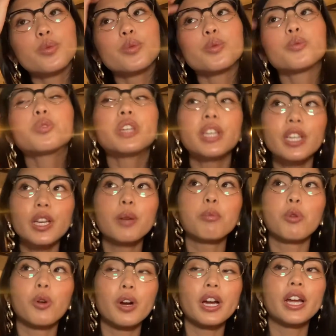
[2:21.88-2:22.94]
really
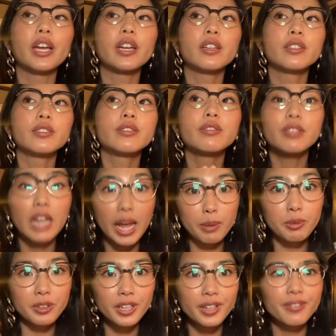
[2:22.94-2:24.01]
important, I
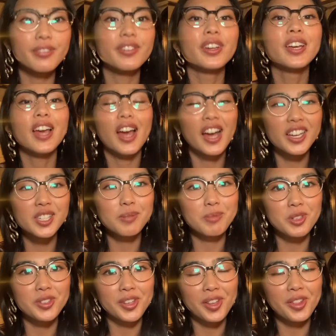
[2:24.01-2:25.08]
believe, as a
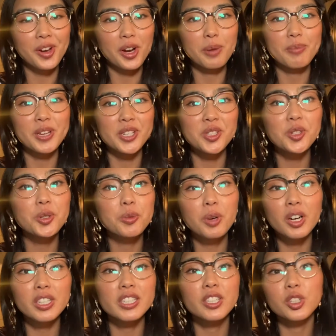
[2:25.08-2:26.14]
music therapist who
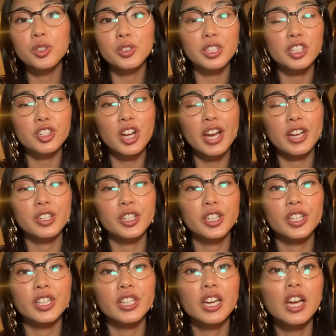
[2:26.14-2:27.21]
works in early
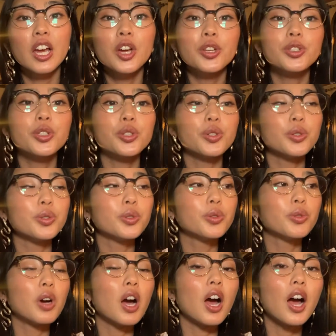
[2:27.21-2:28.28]
childhood
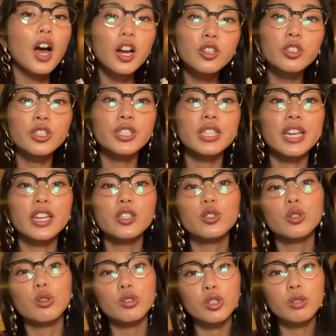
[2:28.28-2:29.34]
to understand
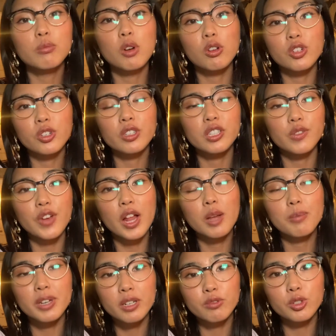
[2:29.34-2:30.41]
social emotional
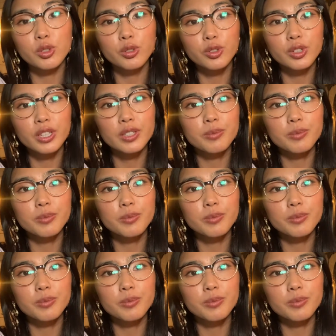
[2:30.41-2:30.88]
development of children.